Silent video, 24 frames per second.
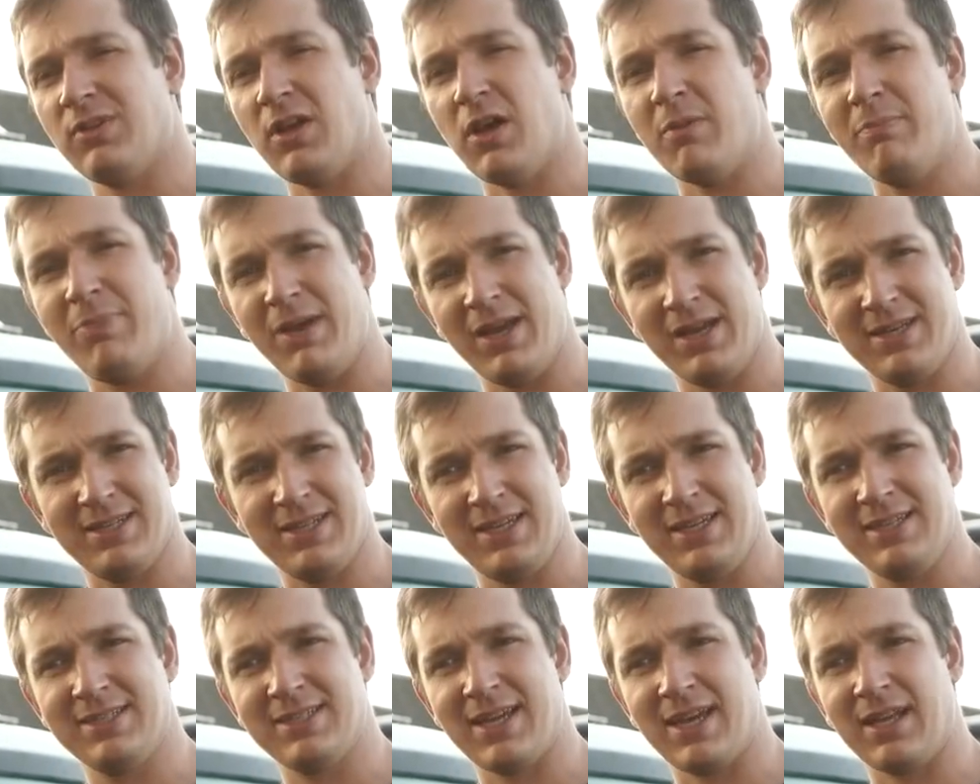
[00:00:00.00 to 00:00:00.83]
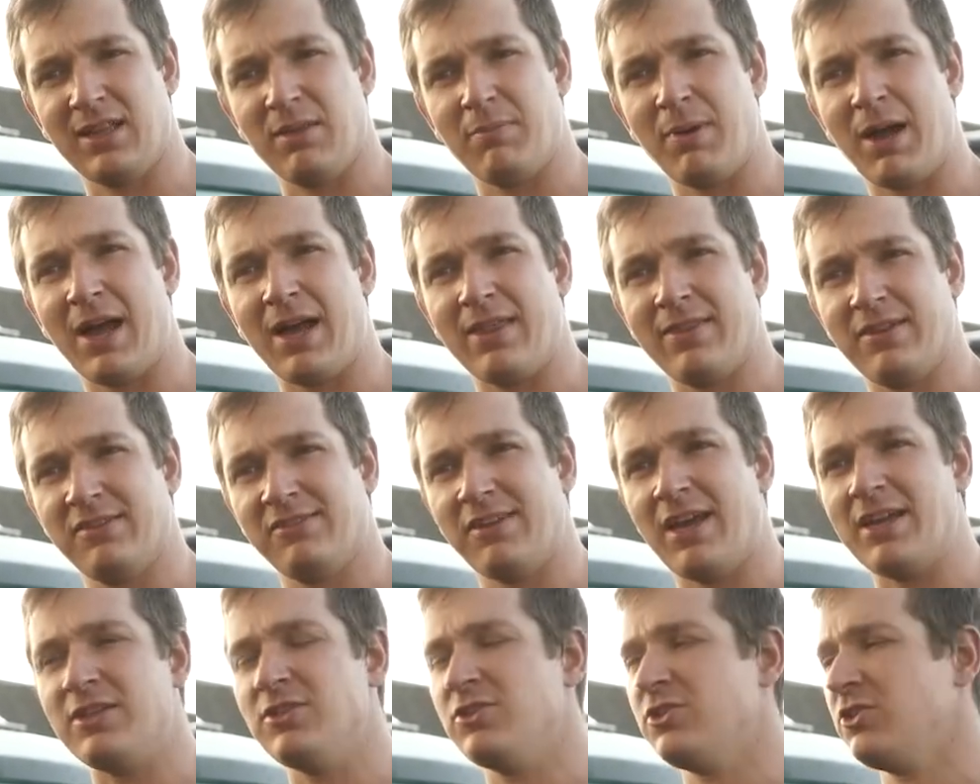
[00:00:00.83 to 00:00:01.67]
a bit of detail about
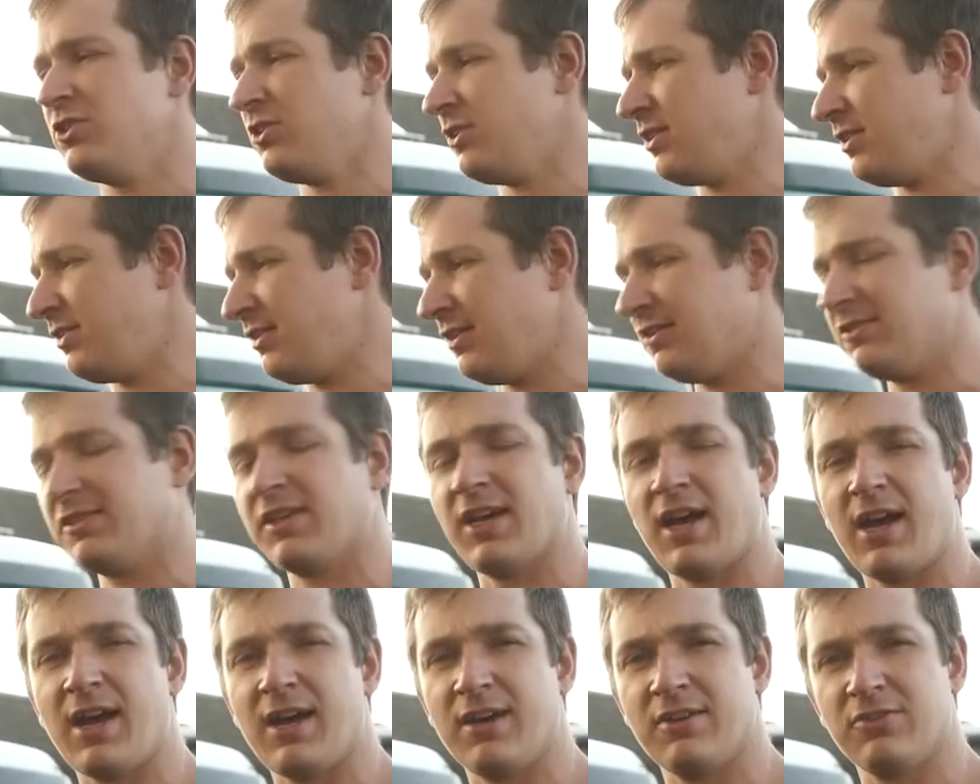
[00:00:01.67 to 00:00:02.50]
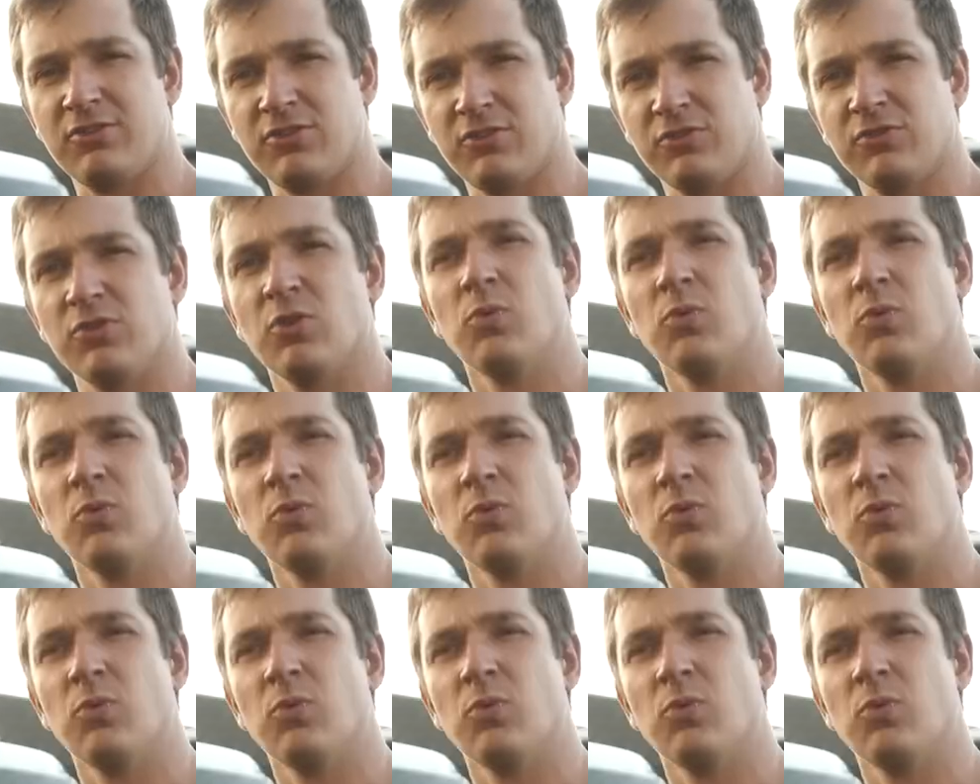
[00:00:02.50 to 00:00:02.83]
this engine and this car and stuff.